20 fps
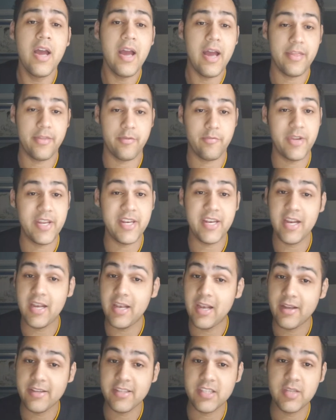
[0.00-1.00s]
a 3-0
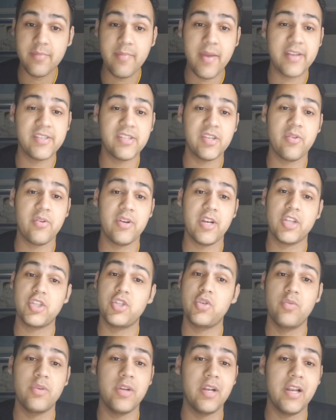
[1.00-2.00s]
loss to Mexico, and a
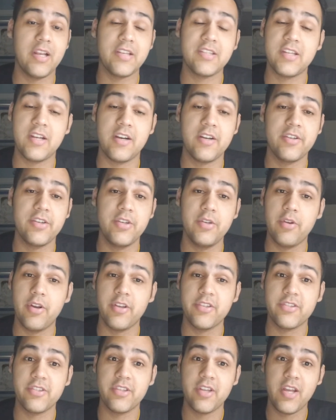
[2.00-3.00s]
2-0 loss to
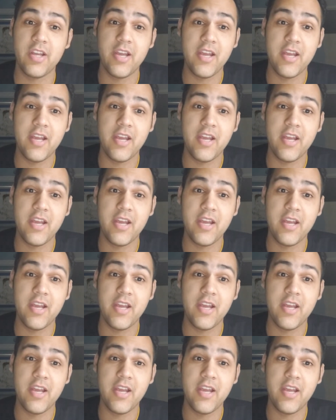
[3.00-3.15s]
Honduras.